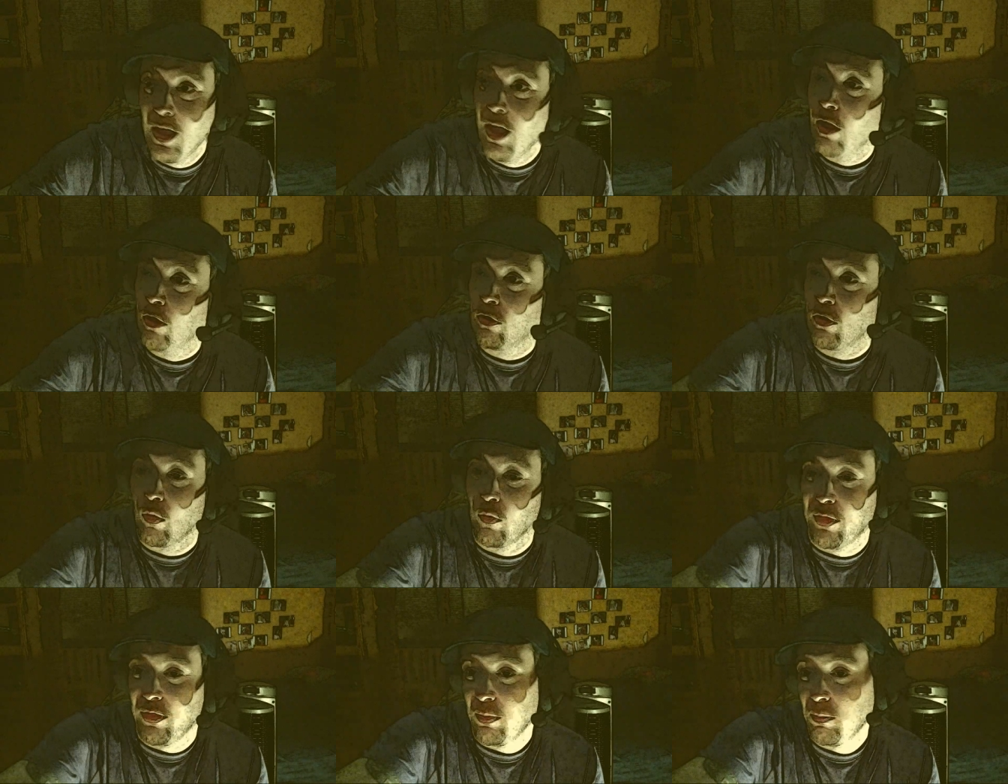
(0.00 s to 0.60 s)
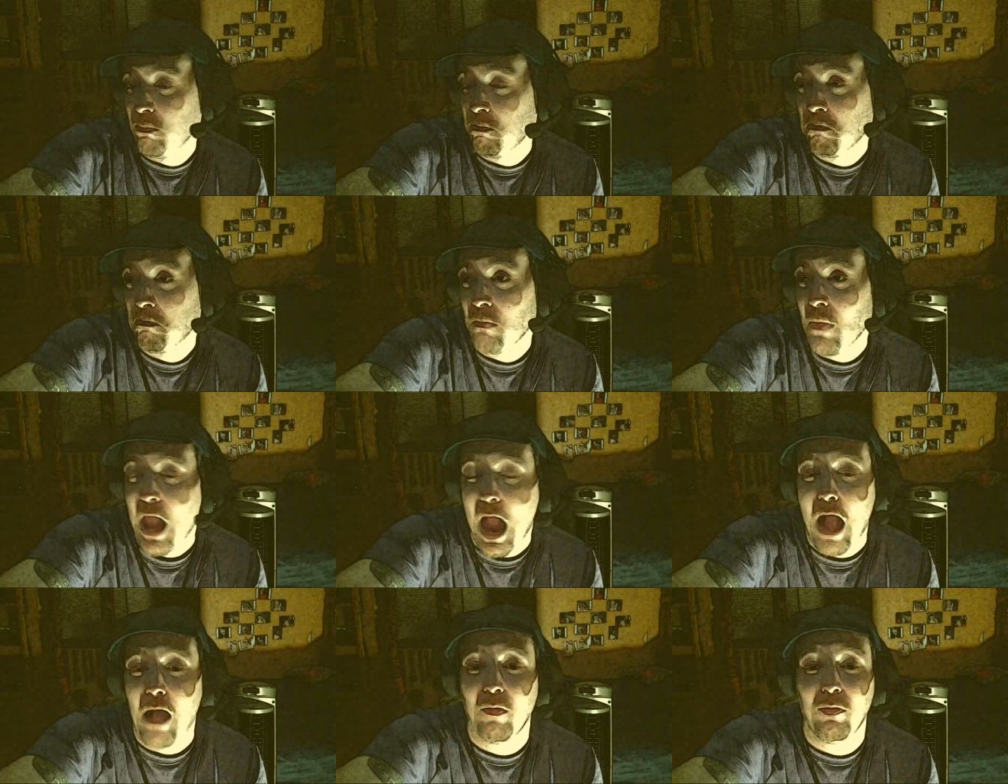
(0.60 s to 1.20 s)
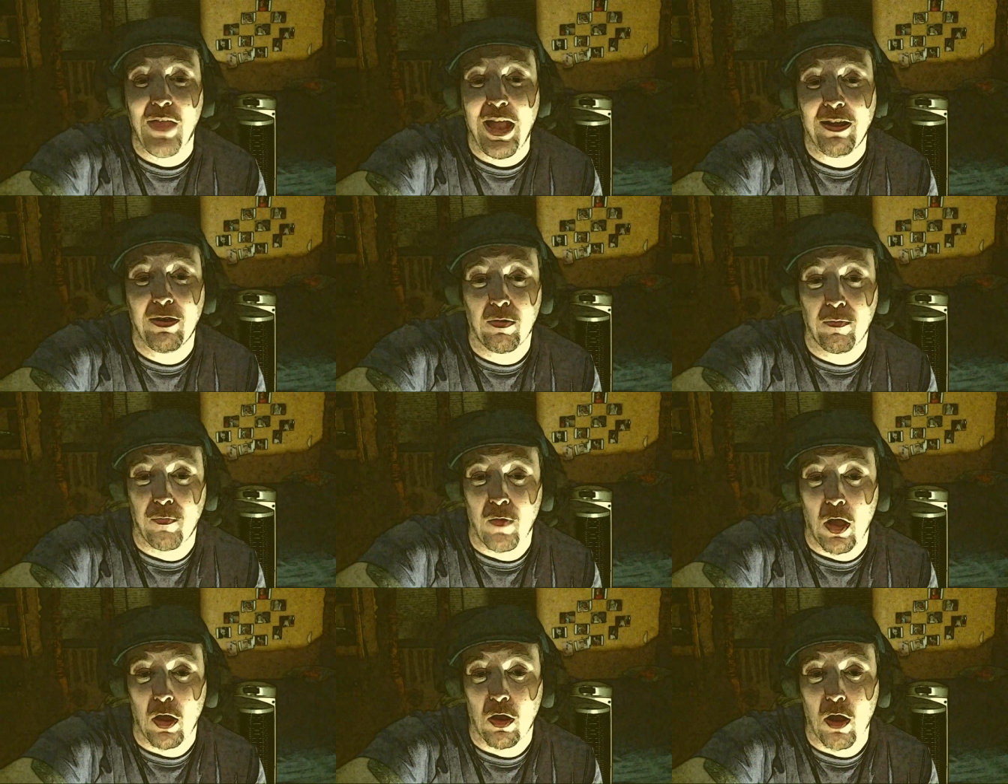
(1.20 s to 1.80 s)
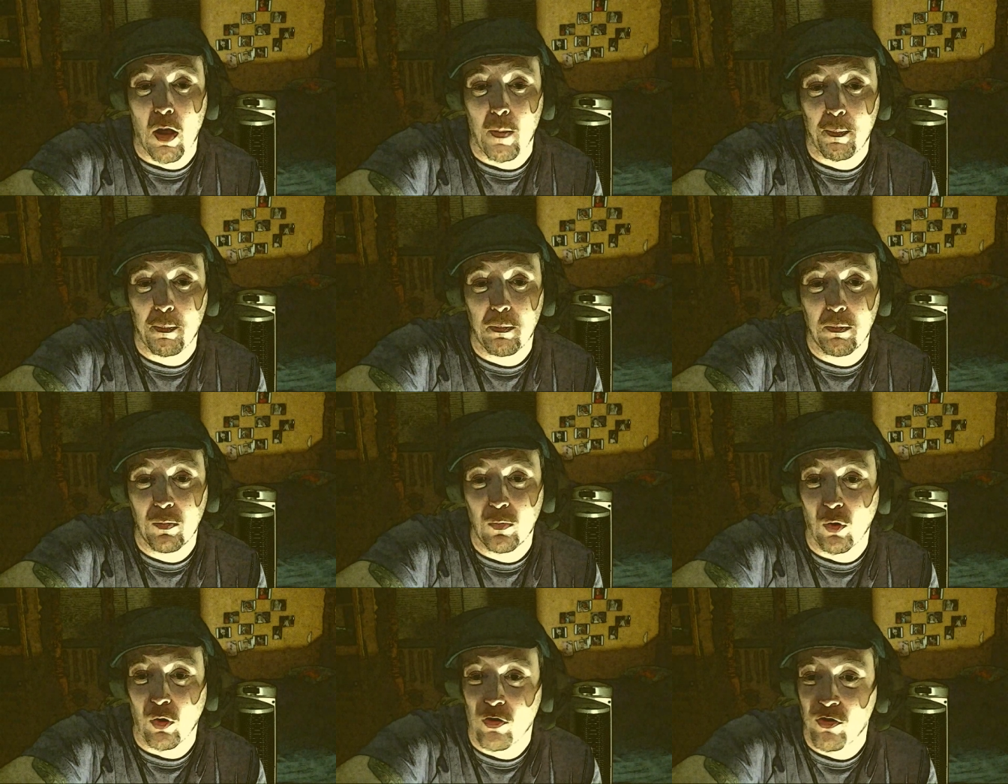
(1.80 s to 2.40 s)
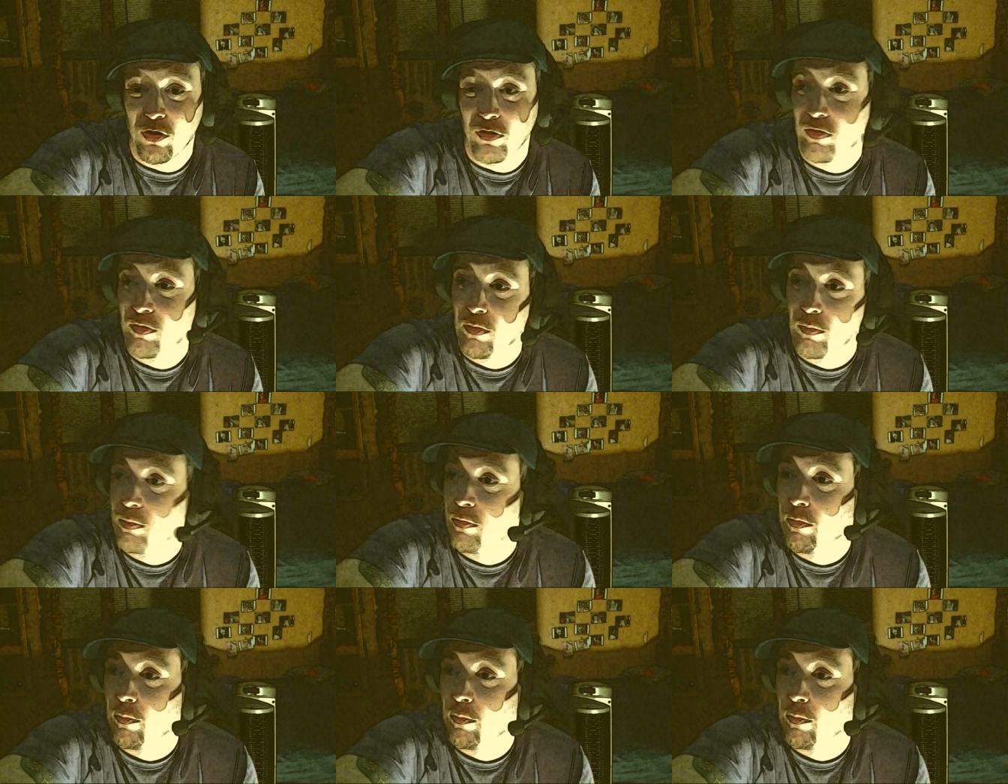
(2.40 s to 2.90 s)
So that's a fuck-up, or just